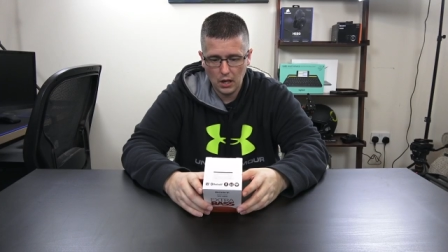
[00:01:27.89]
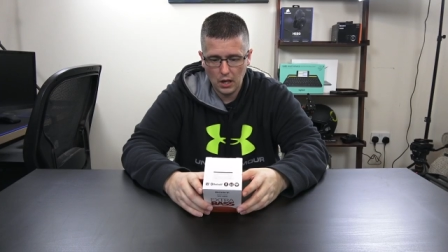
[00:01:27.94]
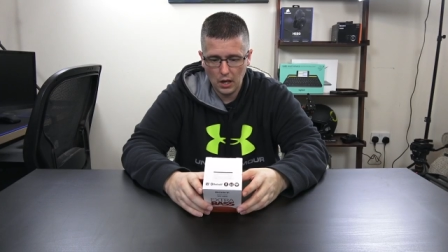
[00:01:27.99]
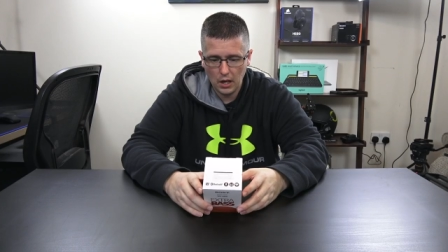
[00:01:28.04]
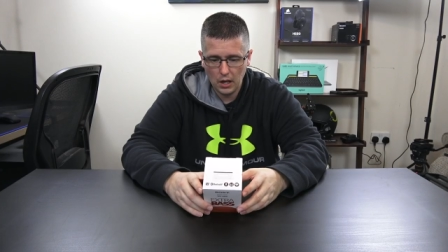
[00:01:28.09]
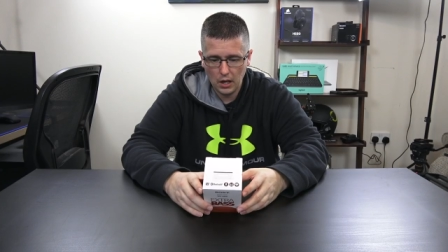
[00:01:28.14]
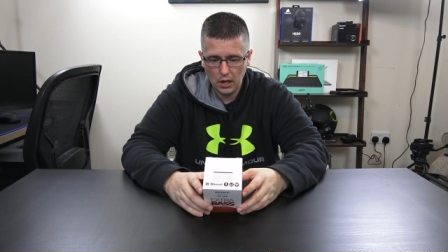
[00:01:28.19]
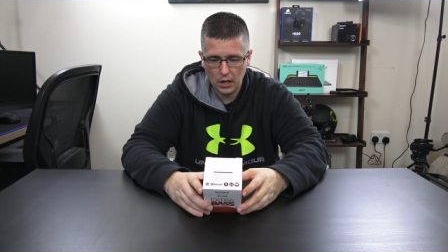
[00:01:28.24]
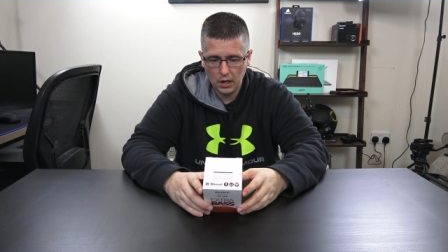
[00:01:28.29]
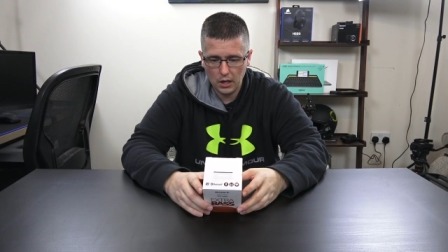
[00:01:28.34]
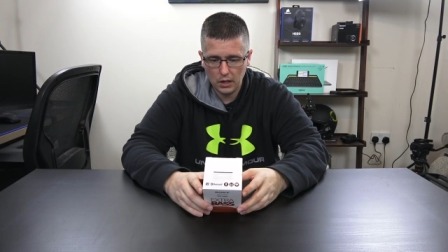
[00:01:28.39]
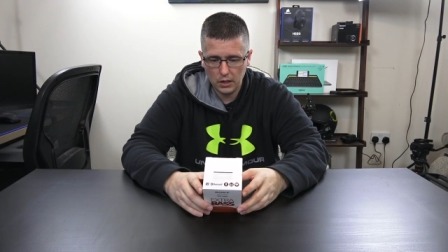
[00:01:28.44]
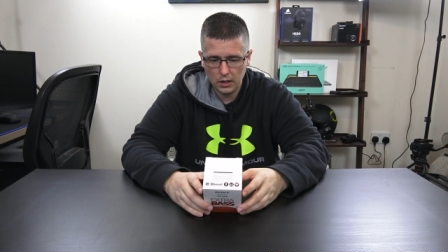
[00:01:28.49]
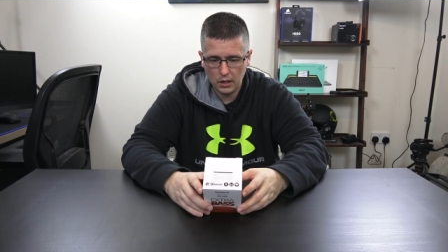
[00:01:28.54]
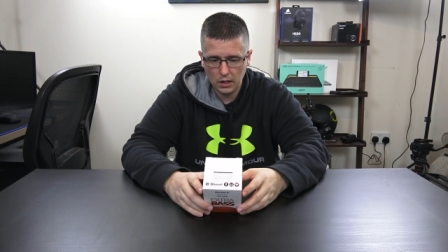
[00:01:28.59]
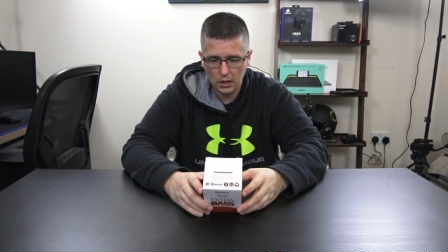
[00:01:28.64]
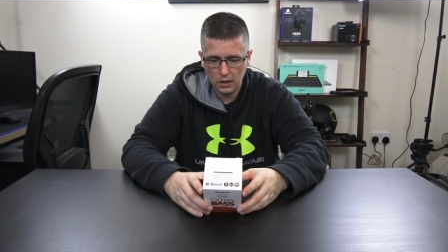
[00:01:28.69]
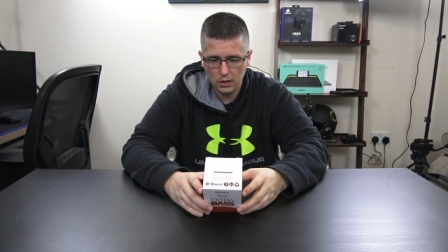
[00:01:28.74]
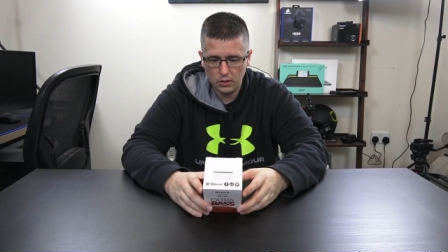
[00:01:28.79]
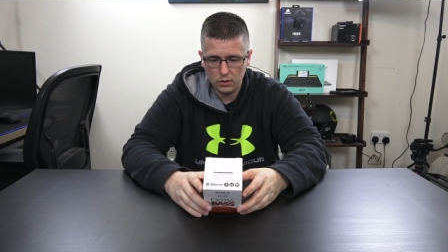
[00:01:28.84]
And
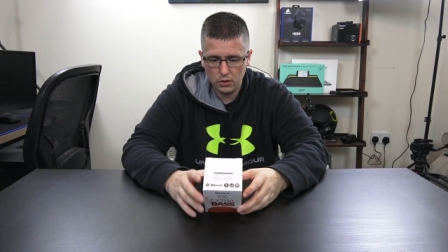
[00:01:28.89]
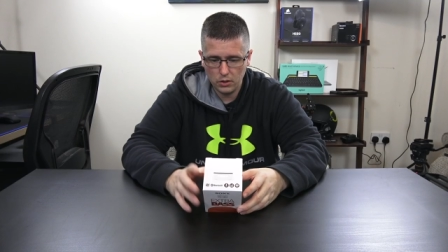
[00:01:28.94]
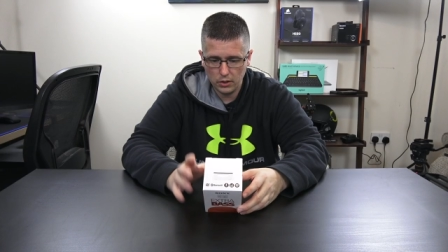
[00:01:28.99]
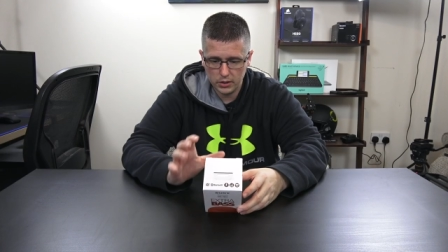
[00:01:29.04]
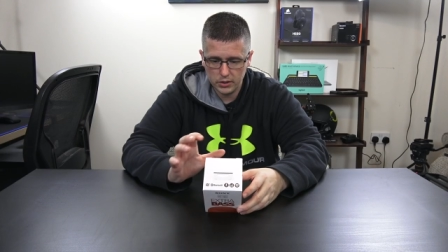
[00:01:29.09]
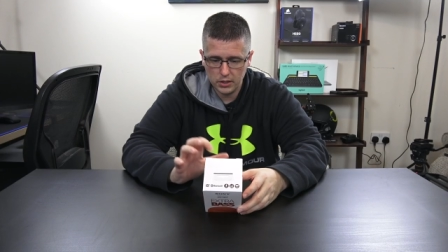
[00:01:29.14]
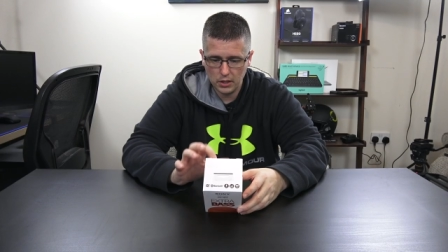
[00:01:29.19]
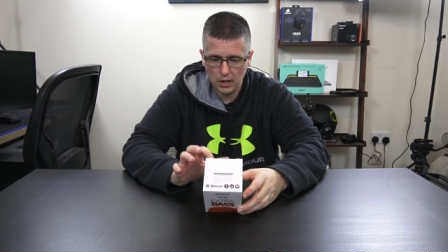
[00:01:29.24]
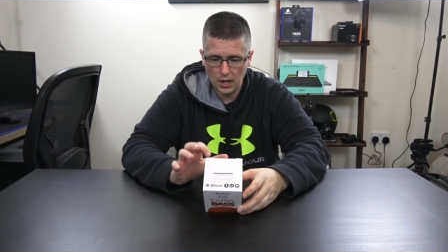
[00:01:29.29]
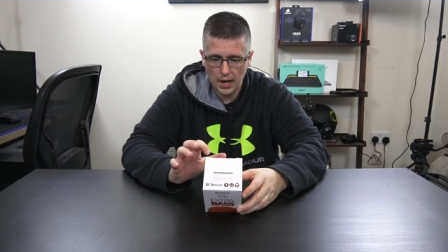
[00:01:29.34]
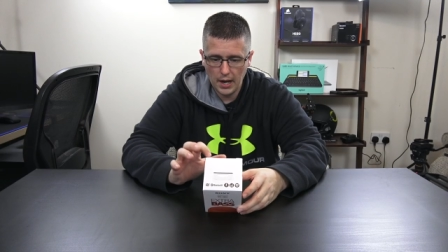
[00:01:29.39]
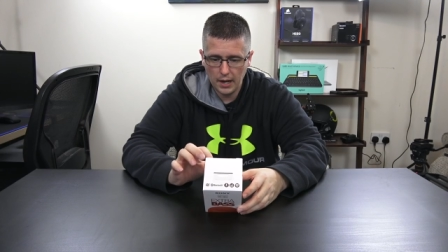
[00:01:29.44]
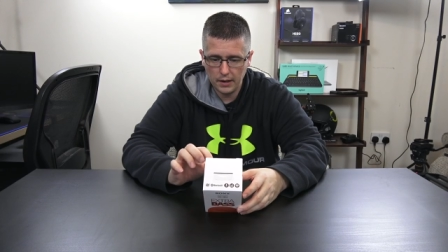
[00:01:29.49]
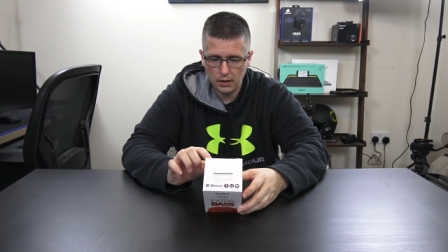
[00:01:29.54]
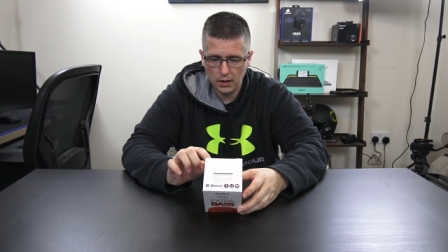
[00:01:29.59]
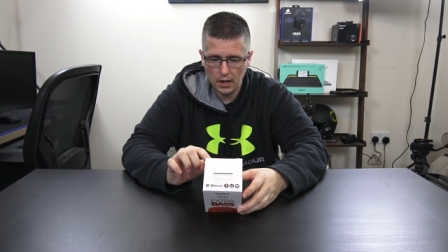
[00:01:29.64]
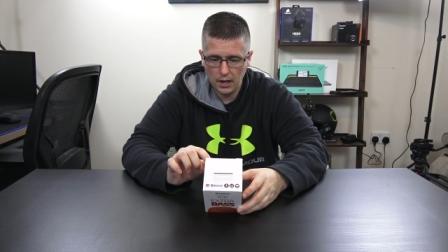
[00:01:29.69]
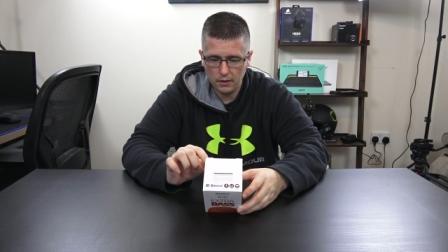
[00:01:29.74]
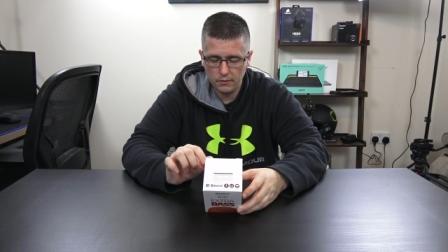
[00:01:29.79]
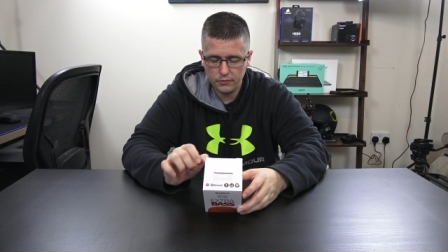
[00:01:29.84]
uh, like I said,
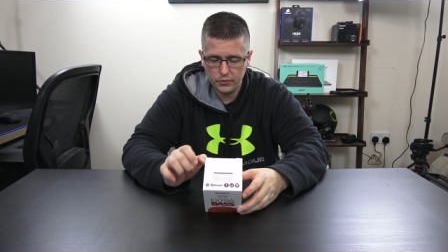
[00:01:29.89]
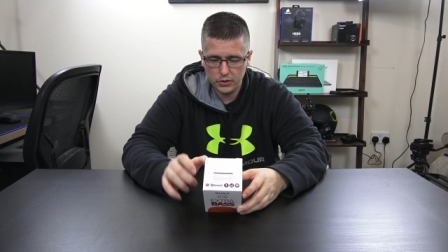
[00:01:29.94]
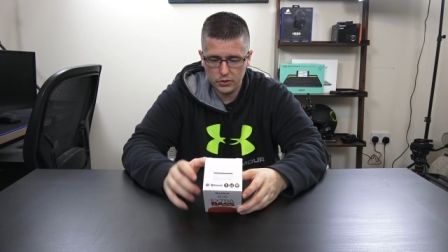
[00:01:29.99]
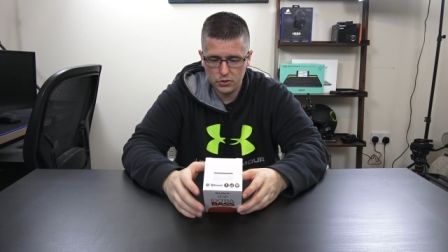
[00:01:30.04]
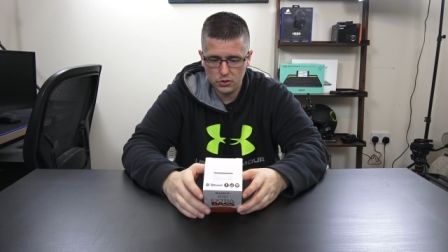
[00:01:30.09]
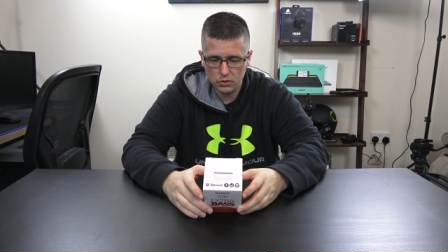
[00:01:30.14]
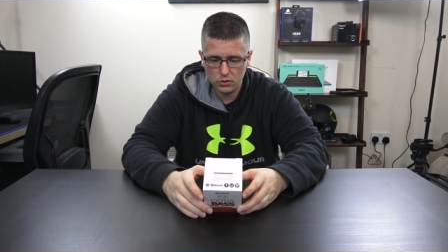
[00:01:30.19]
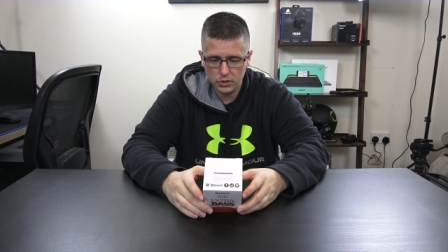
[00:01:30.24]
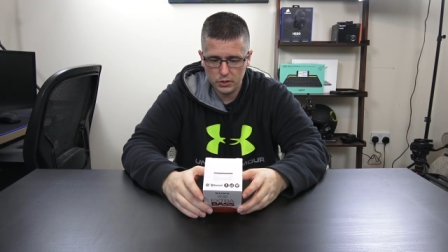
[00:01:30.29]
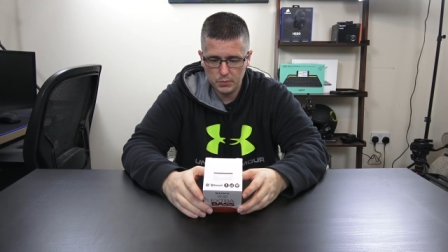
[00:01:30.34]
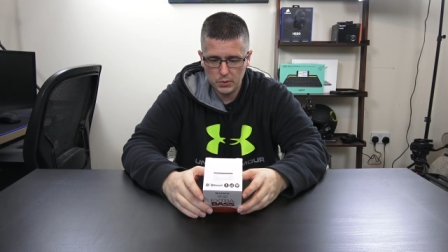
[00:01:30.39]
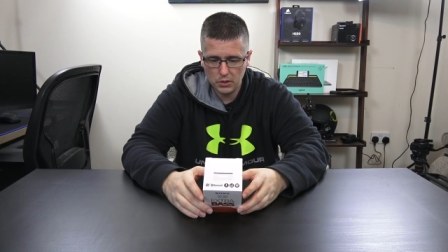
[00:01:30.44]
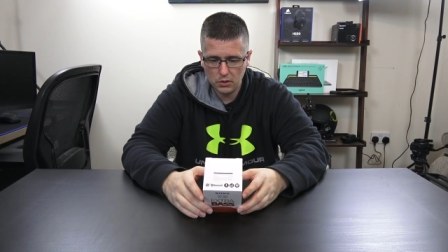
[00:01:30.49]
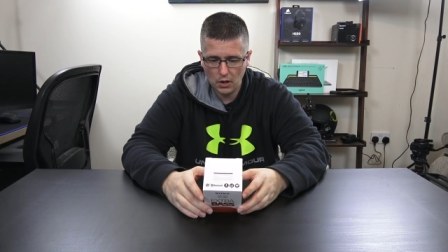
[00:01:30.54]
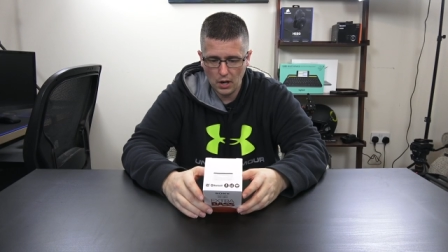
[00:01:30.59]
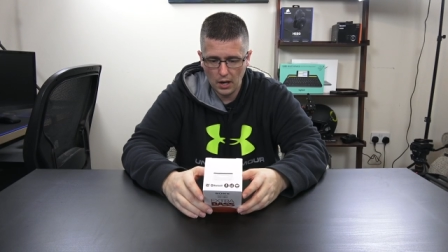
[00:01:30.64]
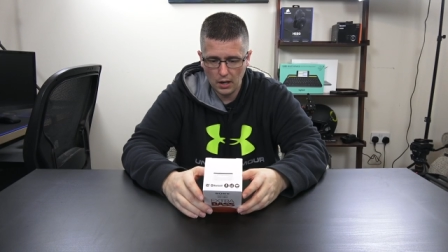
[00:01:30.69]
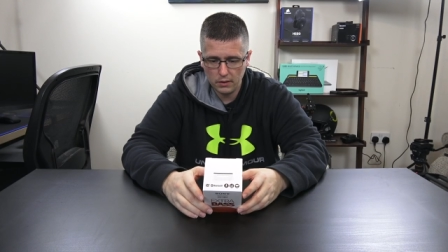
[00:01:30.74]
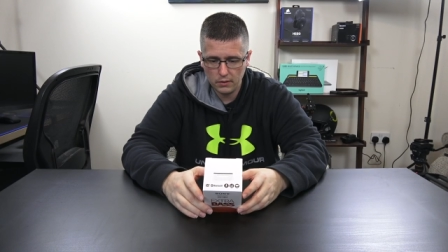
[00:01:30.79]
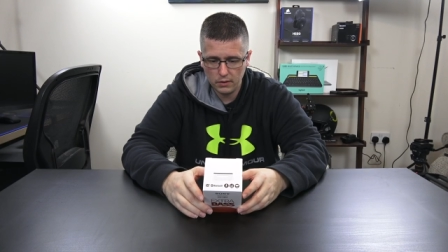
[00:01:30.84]
add, add feature, speaker
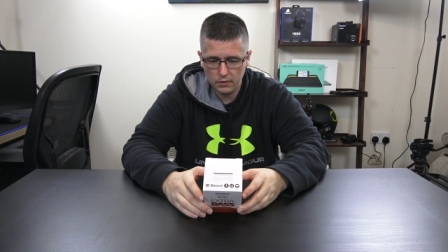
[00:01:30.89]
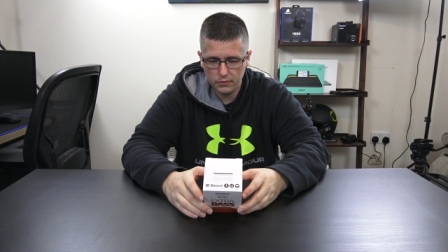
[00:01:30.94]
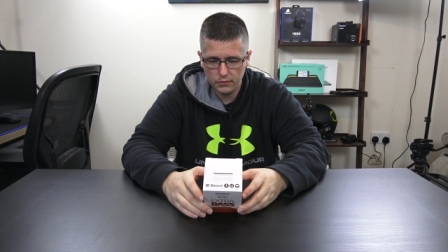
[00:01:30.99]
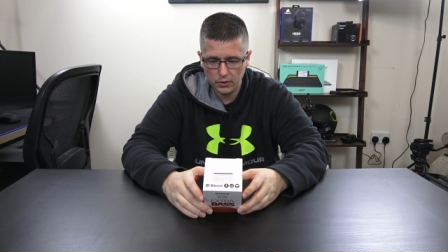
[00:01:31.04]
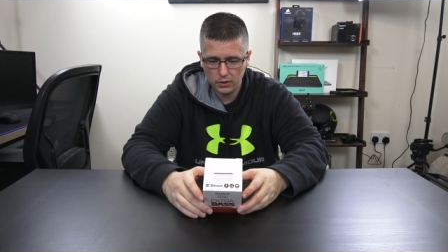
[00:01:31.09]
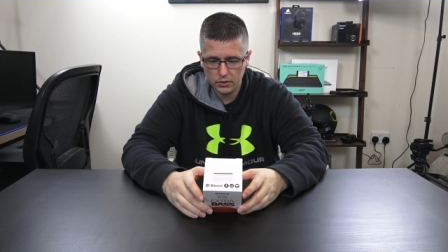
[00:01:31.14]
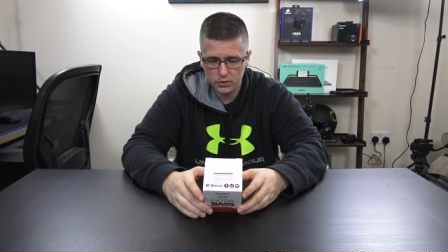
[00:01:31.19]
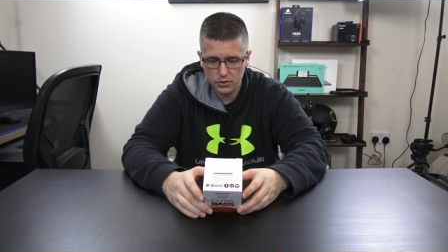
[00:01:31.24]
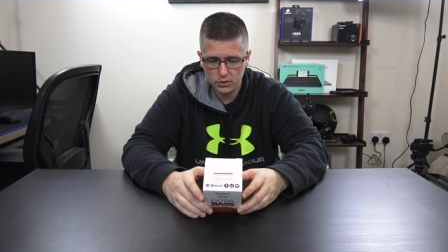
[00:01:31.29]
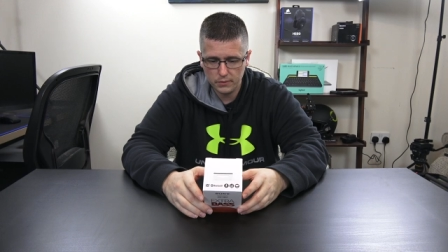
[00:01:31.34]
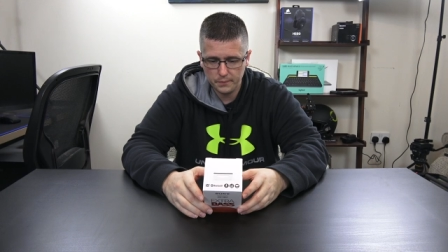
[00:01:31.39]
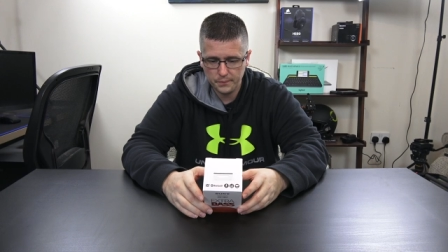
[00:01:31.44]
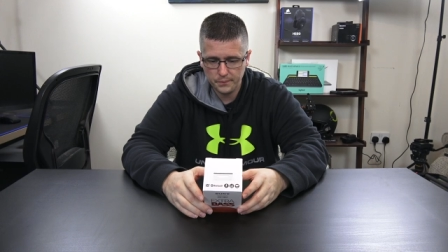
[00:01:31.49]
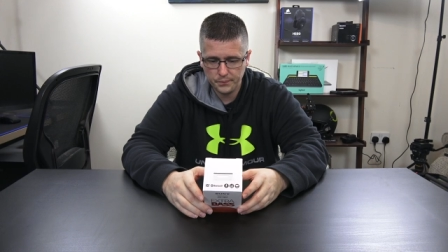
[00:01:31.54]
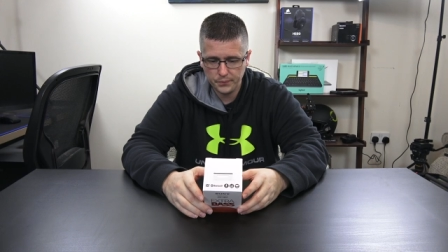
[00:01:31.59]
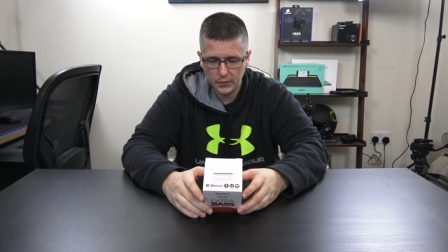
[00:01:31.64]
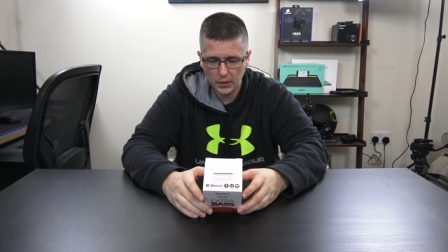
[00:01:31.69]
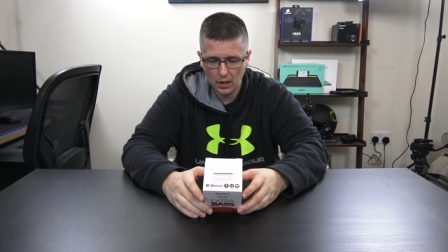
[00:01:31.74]
add function.